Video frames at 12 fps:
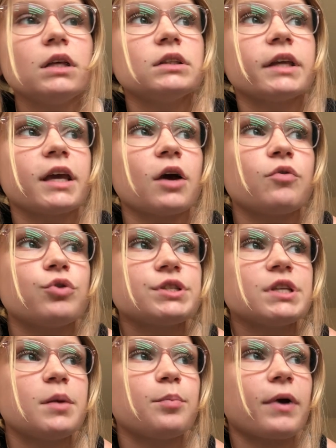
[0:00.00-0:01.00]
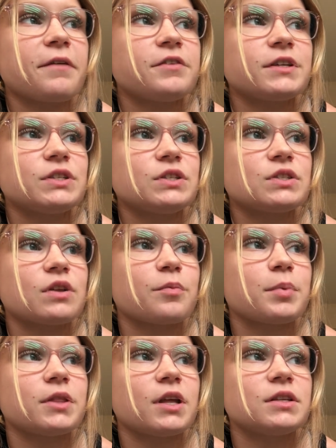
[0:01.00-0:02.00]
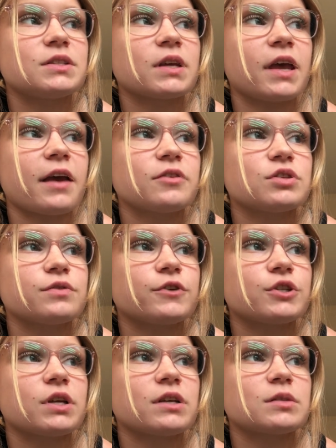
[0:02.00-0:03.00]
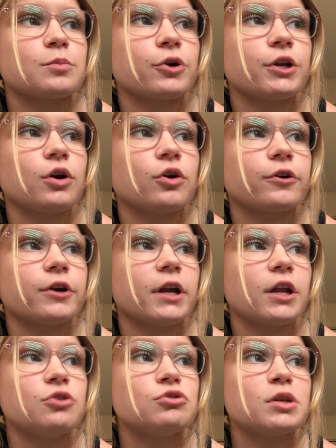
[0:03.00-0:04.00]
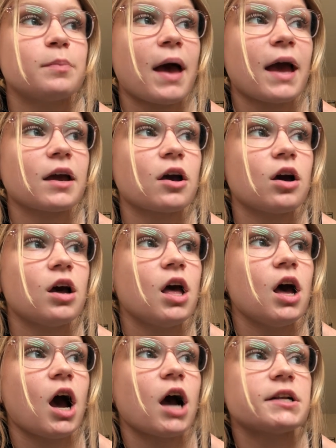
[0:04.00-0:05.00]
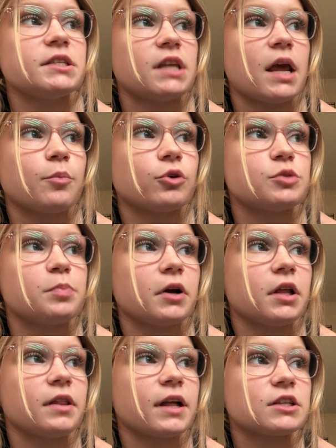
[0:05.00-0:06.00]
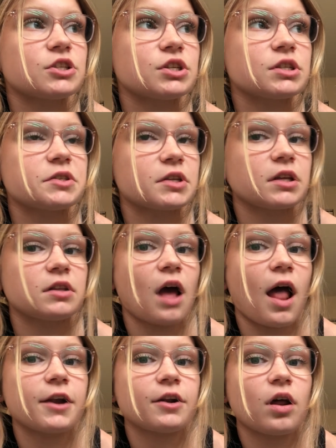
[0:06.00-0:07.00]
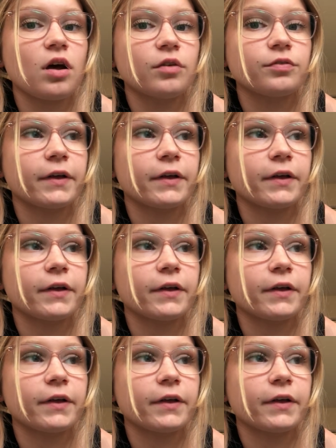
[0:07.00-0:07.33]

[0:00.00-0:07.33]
Like, of course, I eat breakfast and stuff, but then it's, like, after the first house, I'm already hungry, and I usually pack a sandwich, but that's just, like, not enough.